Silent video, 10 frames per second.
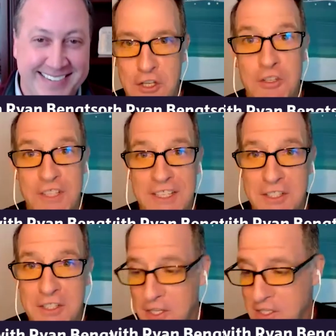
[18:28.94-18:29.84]
All right. Your
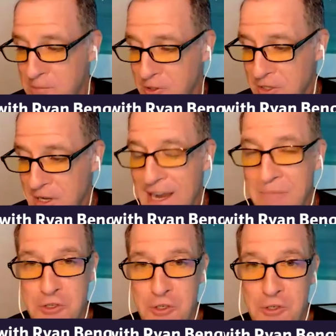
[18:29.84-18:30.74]
60 customers,
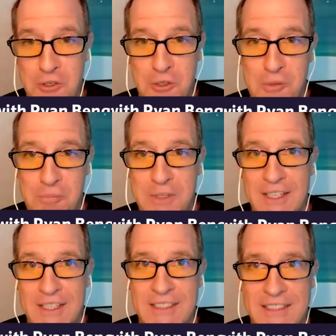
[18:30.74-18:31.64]
I'm sure,
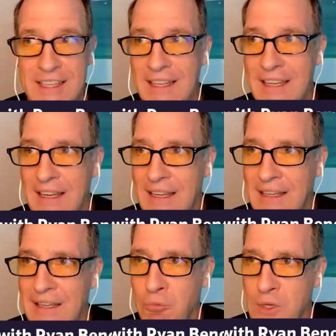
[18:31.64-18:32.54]
do, because
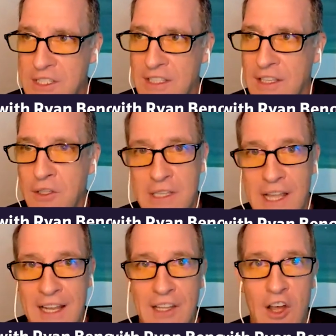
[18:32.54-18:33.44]

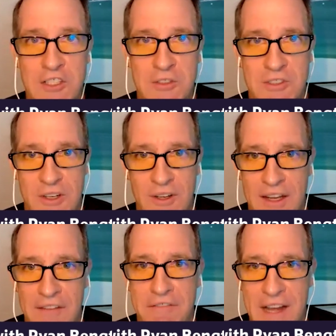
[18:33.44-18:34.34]
recently there's a lot of
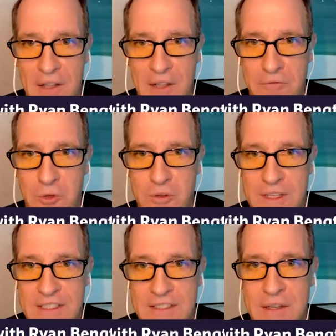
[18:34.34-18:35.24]
lawsuits that are getting filed
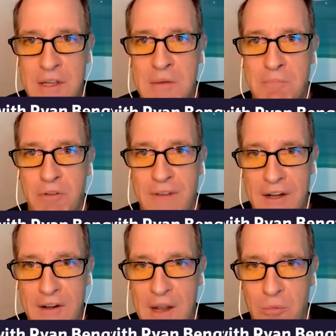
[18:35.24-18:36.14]
for these
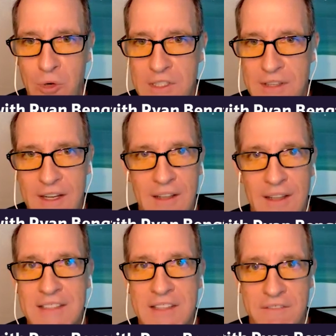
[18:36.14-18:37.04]
provider networks
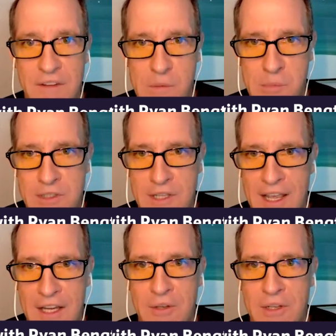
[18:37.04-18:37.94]
that are less than
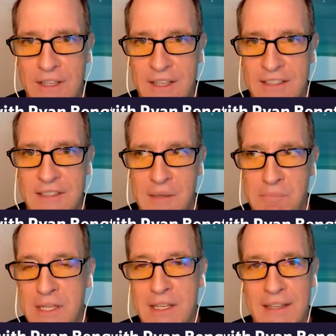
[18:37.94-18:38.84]
50% accurate, and
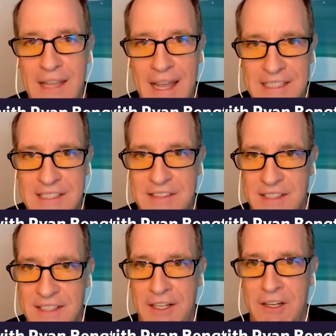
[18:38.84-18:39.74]
it's impeding
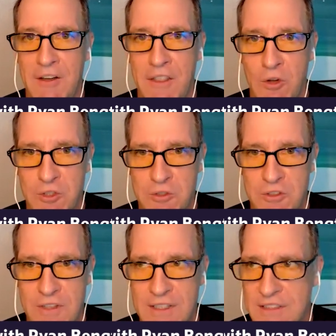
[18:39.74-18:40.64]
access to care and
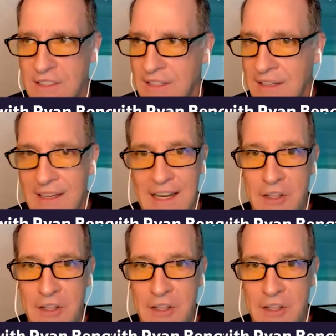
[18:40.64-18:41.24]
those sorts of things.